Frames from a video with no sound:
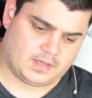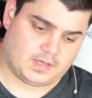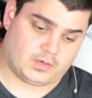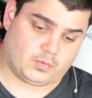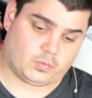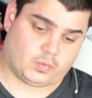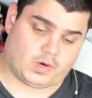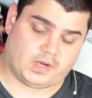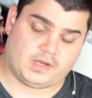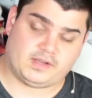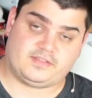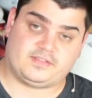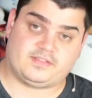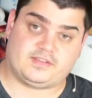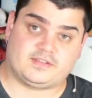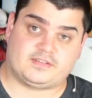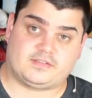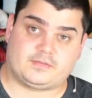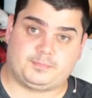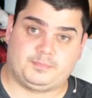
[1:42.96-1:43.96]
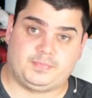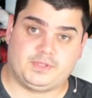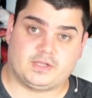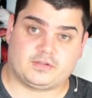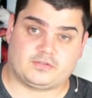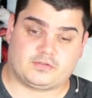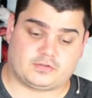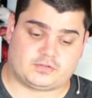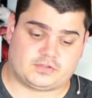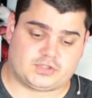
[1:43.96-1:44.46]
And why is this beer
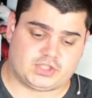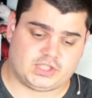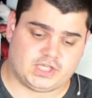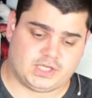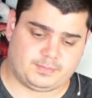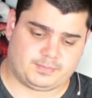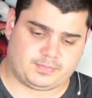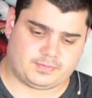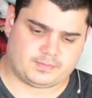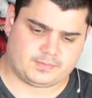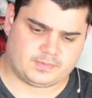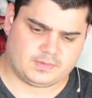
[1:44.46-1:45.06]
so cheap?